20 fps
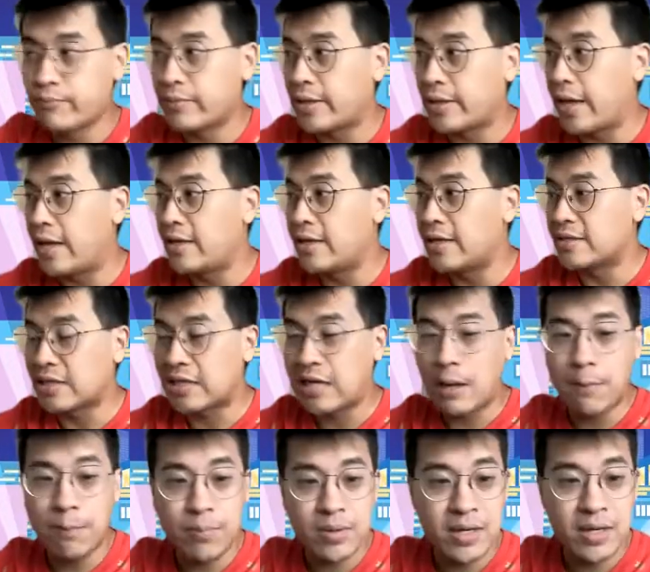and there's a
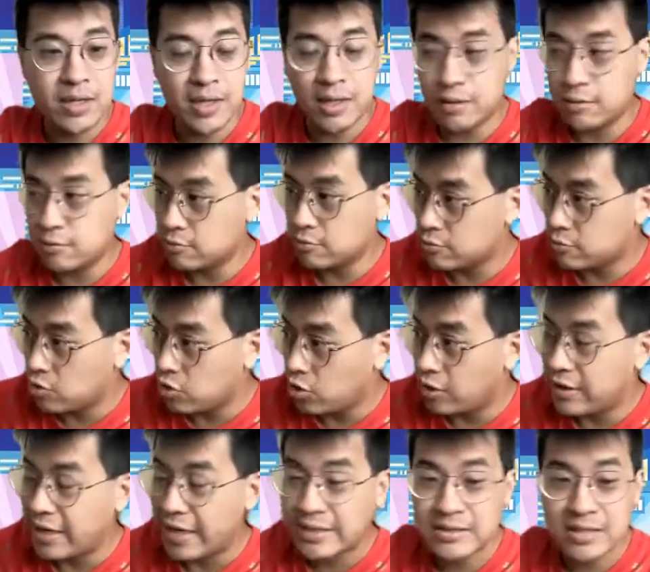company that
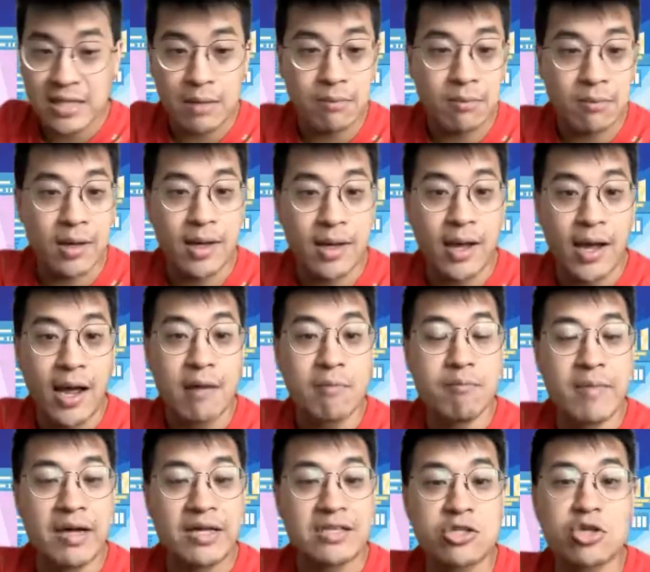collects them and
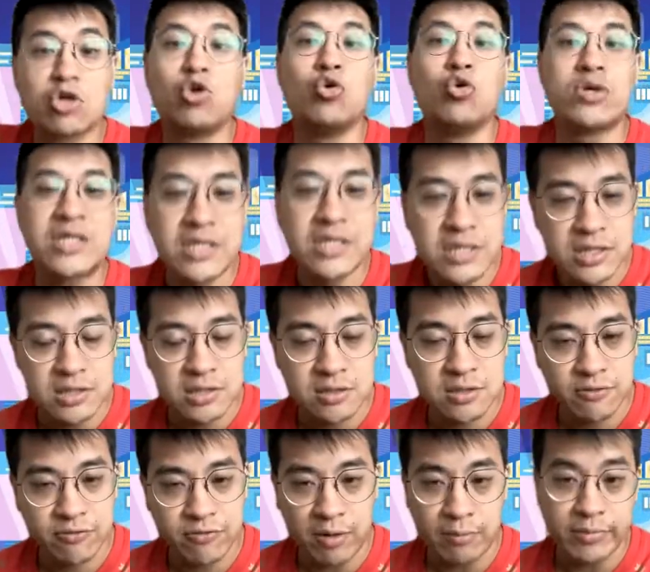makes cookies
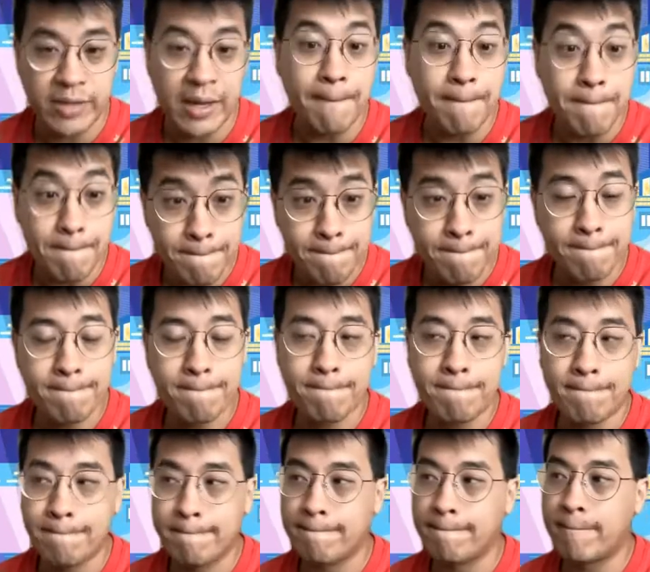from them,
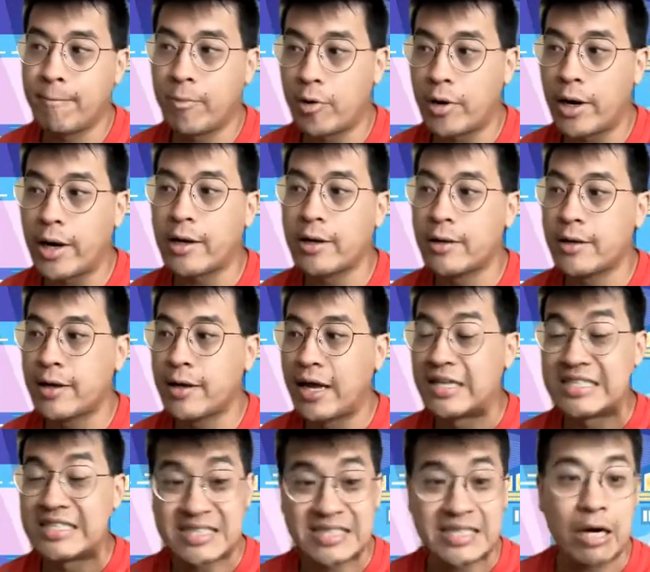right?
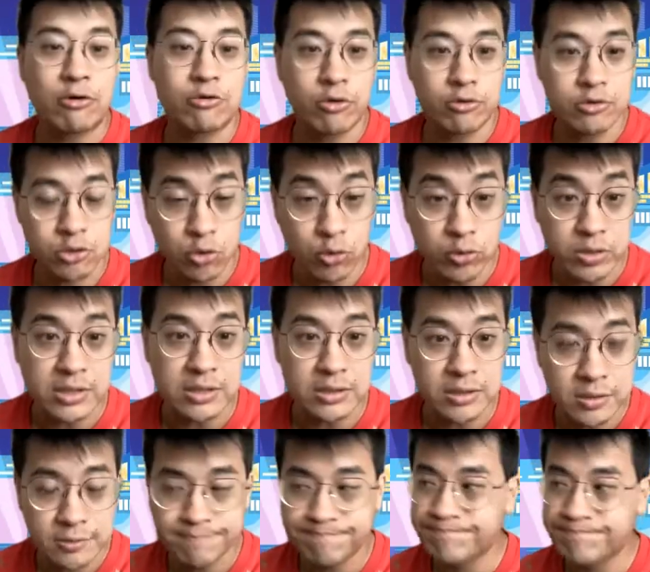And sell those
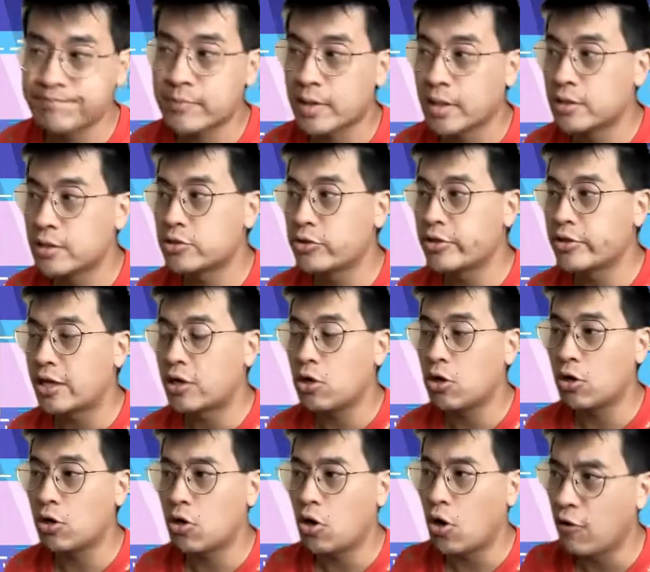cookies. So they're
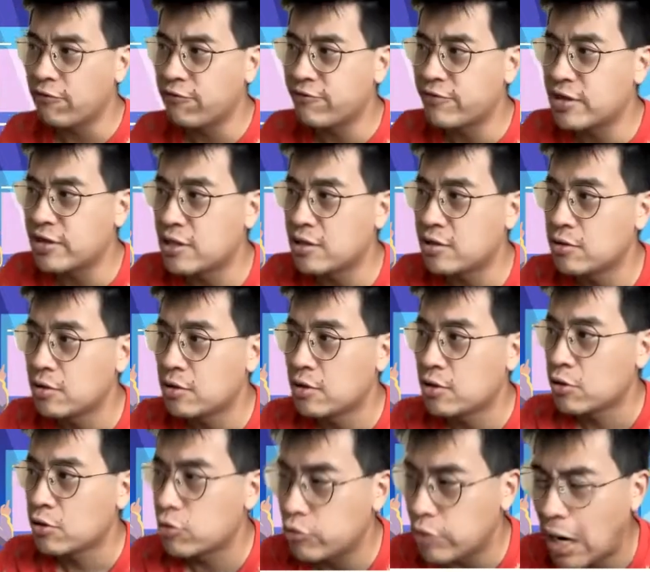called coffee
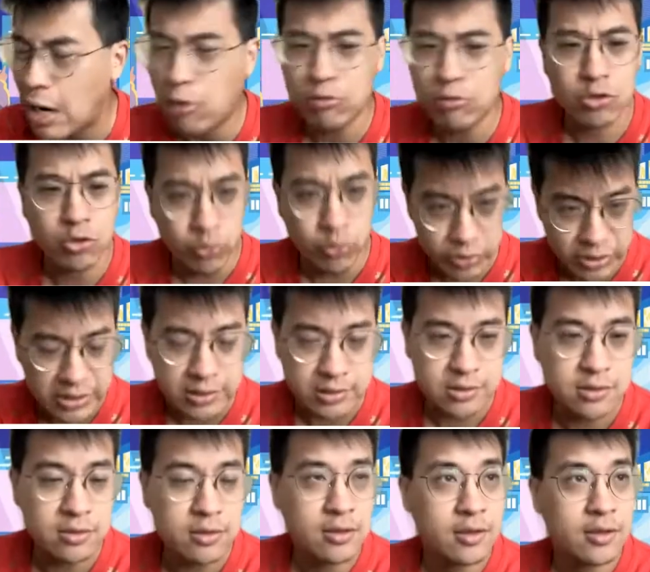ground
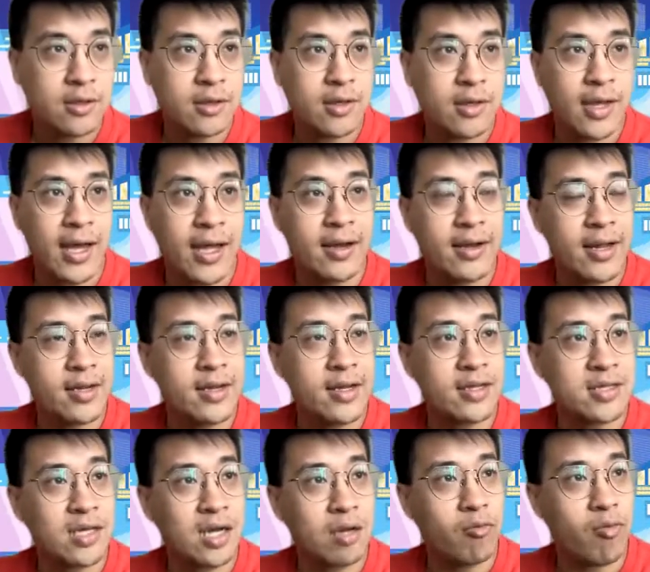cookies. And then there's
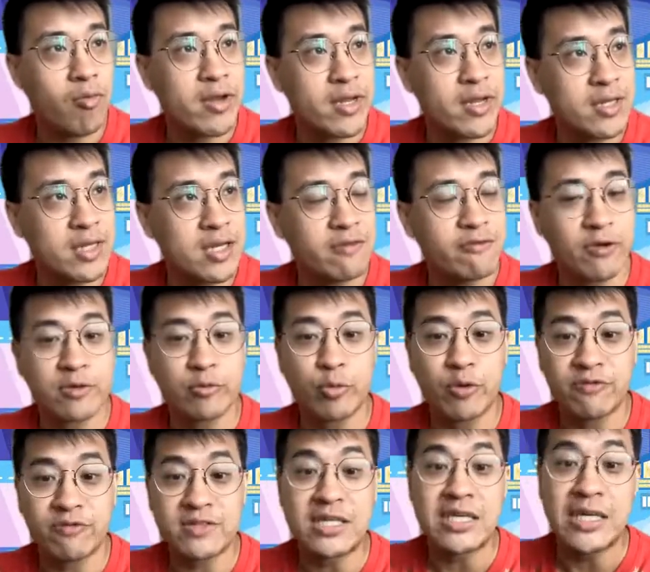another one that did it
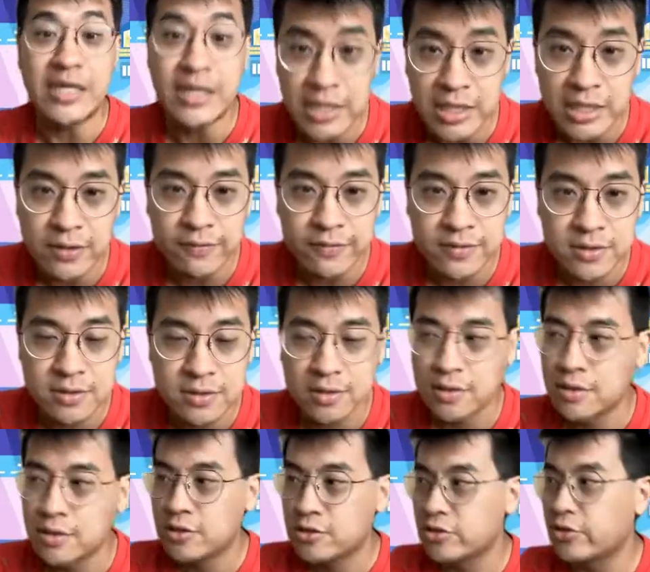with tea leaves.
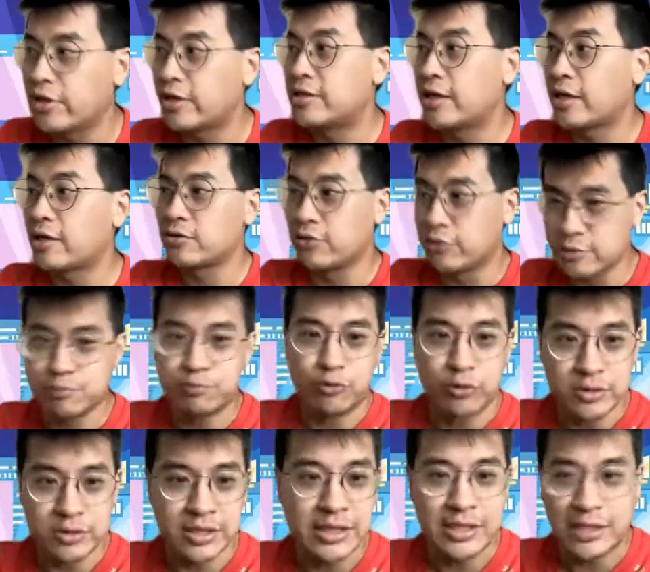So they take those
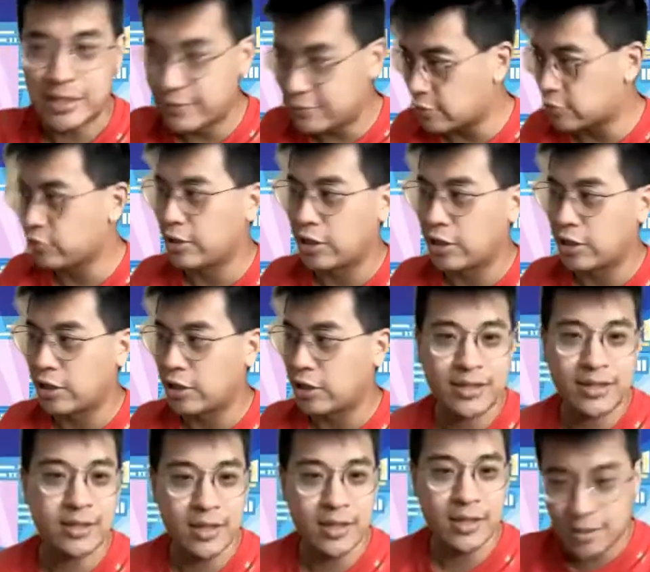brewed tea leaves, also they
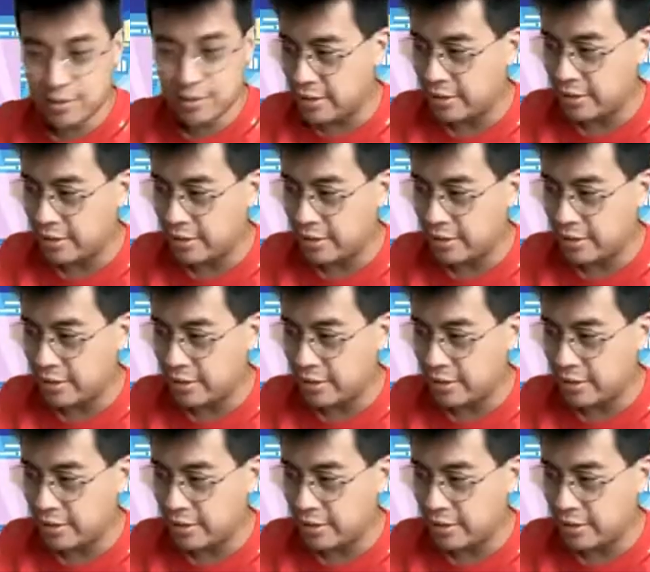collect it,